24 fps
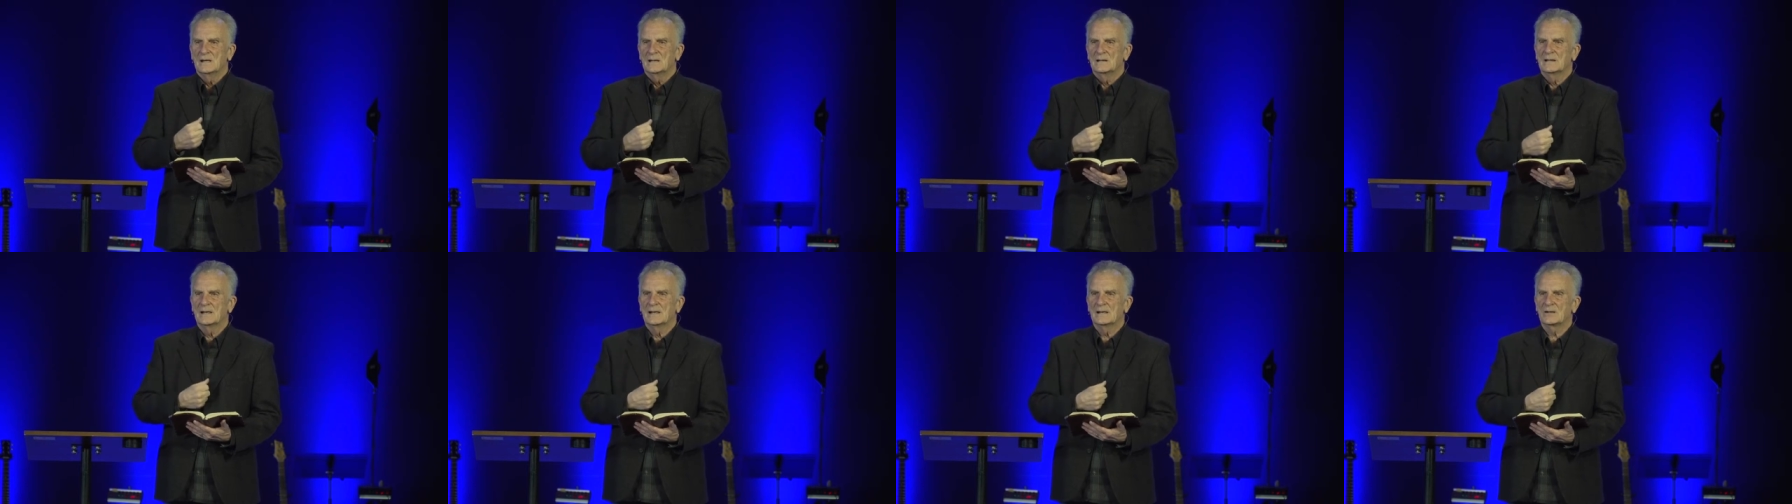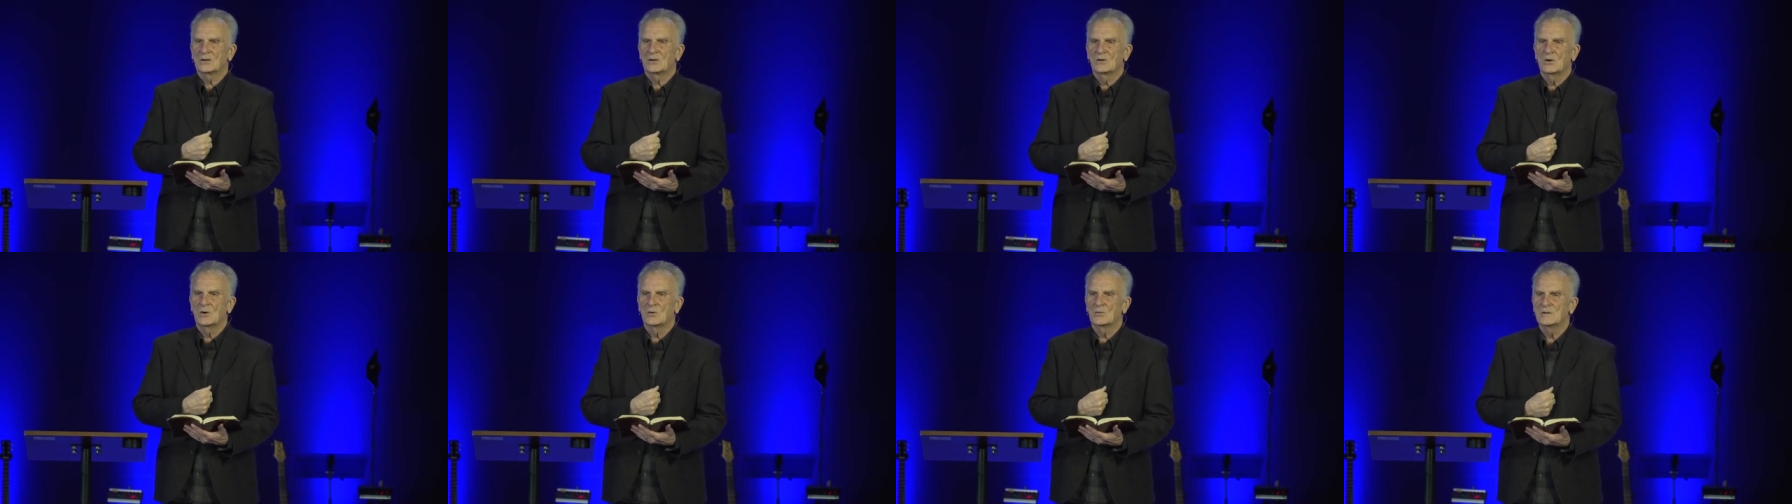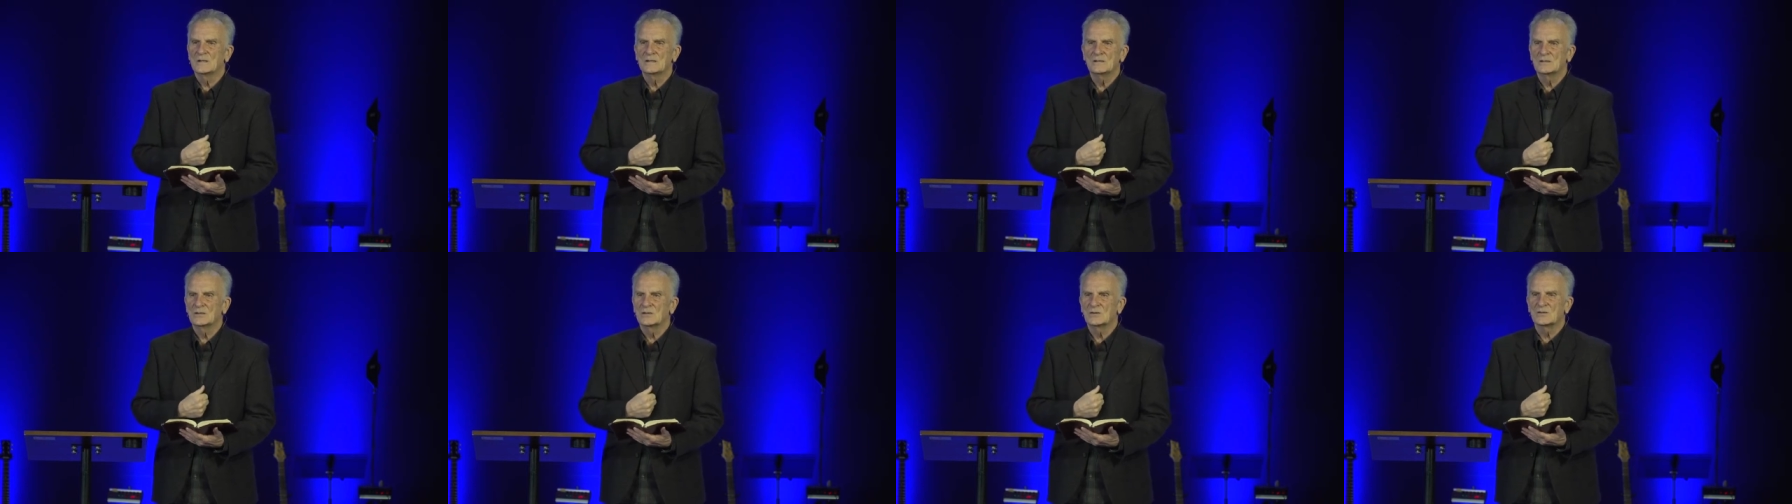Let it go
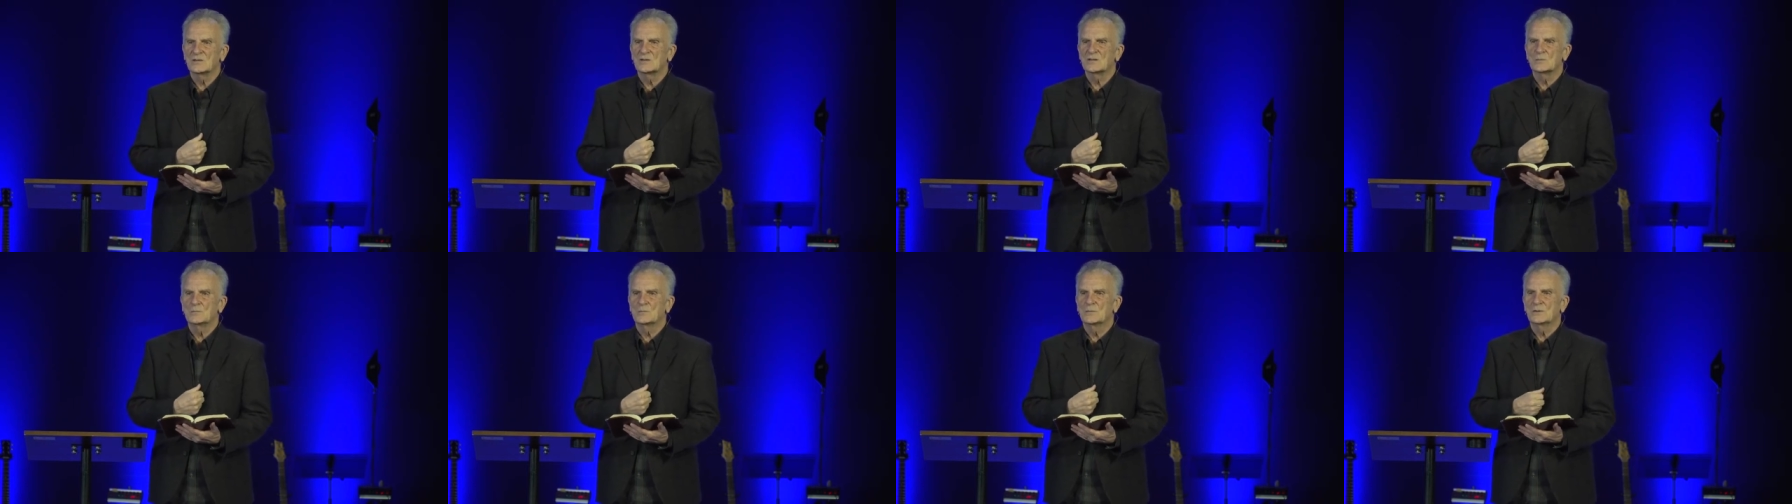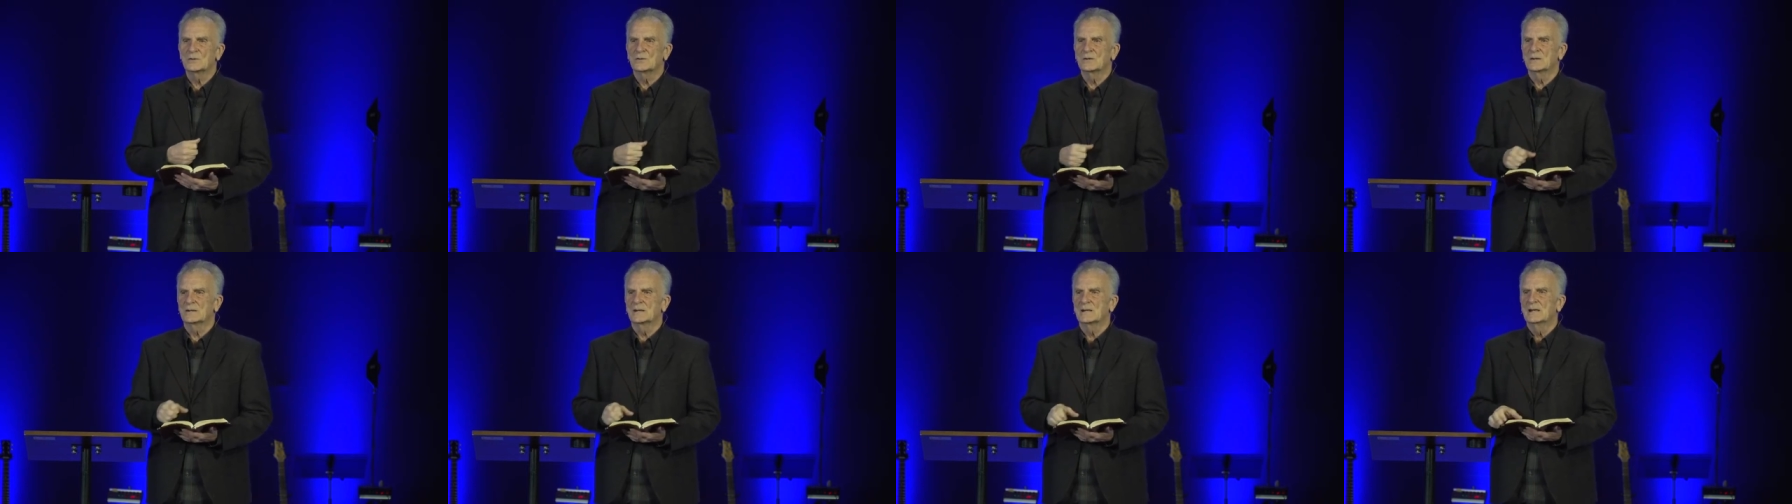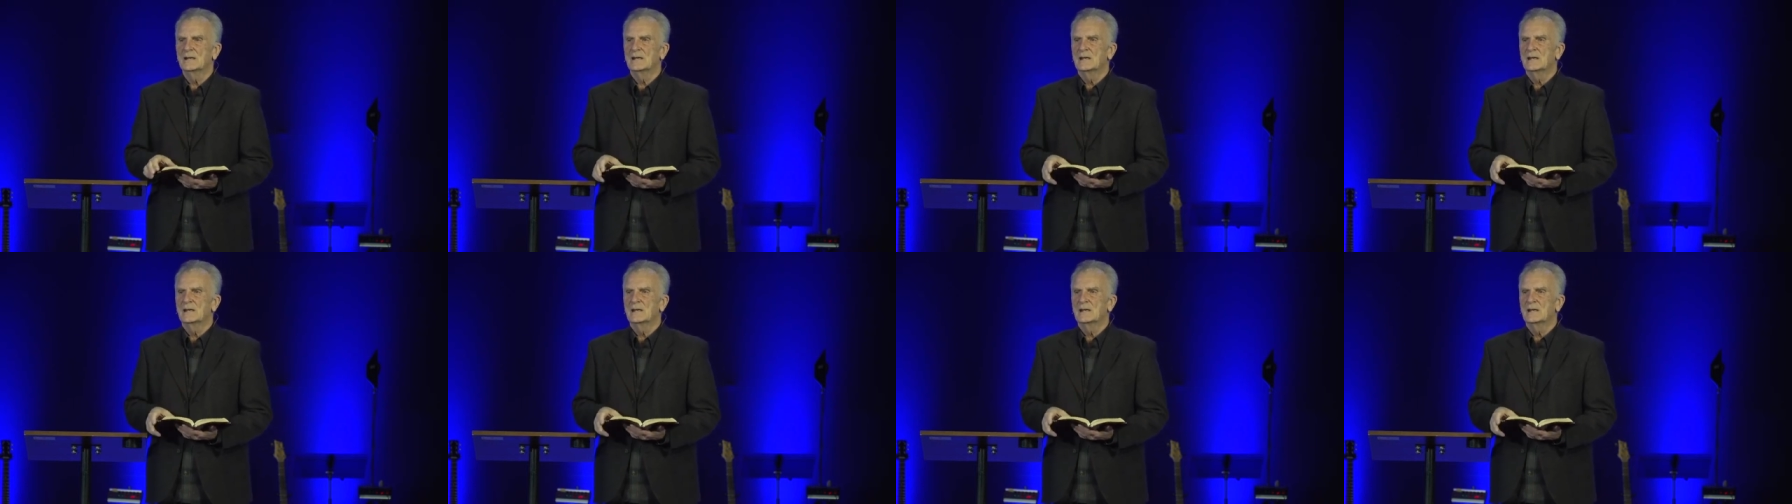into your spirit.